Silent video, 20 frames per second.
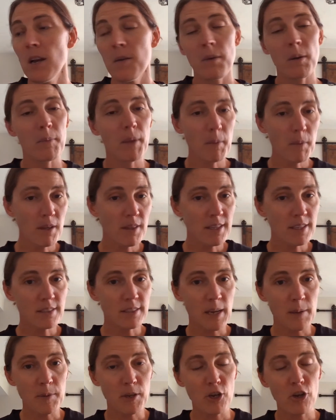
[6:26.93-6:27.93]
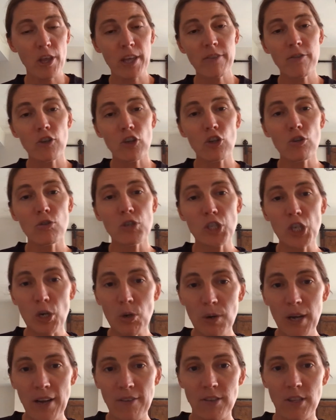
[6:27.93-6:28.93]
But maybe at this time in your life, you
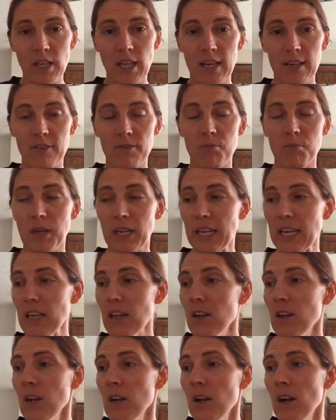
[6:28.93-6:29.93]
don't have a lot of money,